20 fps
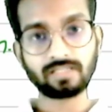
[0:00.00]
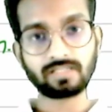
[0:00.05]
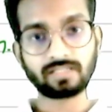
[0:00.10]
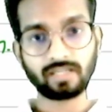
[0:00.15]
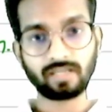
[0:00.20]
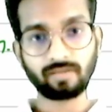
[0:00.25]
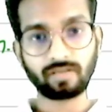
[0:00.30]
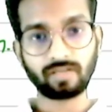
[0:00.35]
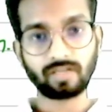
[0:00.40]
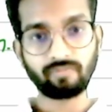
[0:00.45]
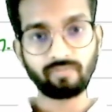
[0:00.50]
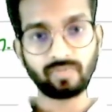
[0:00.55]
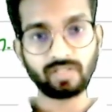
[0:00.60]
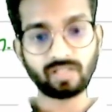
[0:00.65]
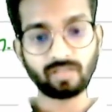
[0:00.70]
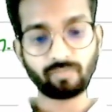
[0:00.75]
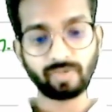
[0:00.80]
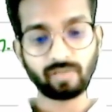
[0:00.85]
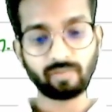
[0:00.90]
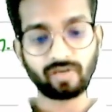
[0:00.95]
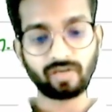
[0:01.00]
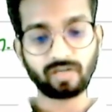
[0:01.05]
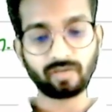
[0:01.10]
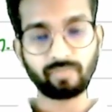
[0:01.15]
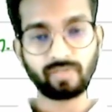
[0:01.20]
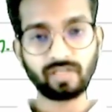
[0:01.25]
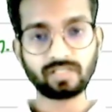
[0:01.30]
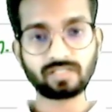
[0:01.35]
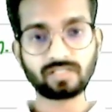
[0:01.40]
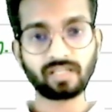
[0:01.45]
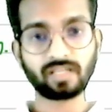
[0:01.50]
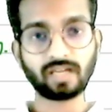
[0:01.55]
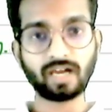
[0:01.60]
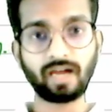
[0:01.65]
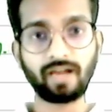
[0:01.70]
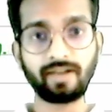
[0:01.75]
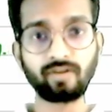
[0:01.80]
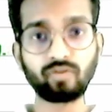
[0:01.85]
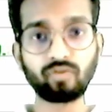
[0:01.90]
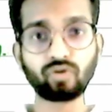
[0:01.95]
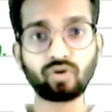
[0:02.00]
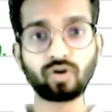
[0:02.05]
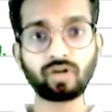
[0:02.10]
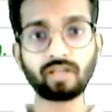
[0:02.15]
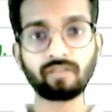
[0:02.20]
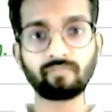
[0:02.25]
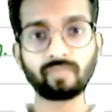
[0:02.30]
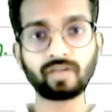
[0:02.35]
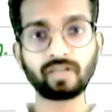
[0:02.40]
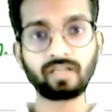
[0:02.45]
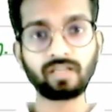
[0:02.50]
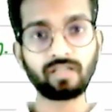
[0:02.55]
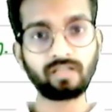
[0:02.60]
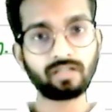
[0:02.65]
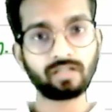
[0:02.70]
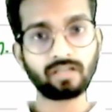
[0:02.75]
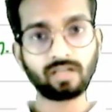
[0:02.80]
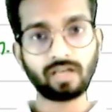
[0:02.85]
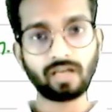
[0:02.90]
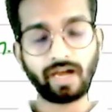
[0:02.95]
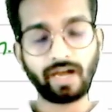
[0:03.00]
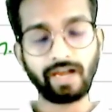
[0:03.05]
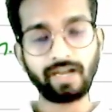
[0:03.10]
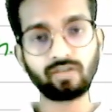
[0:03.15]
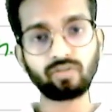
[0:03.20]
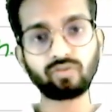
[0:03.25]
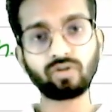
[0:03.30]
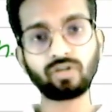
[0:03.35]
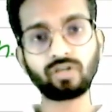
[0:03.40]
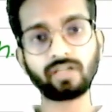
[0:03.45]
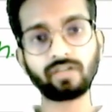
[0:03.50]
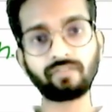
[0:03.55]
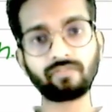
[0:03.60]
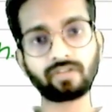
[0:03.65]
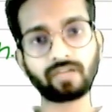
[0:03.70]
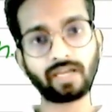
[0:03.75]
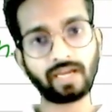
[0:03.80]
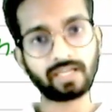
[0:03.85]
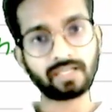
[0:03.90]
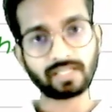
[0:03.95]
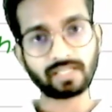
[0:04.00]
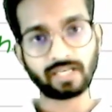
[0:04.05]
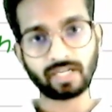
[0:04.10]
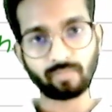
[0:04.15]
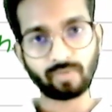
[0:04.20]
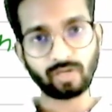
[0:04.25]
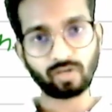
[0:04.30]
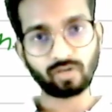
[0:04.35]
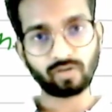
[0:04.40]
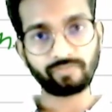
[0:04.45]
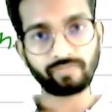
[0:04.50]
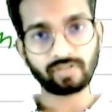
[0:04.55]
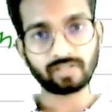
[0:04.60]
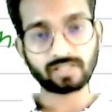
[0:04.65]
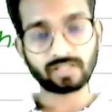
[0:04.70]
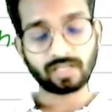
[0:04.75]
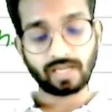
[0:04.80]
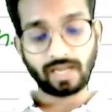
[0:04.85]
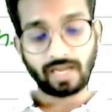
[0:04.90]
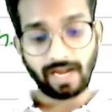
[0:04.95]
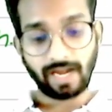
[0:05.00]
is saying give me the payment, B is saying I do not have money, I do not have cash at my office,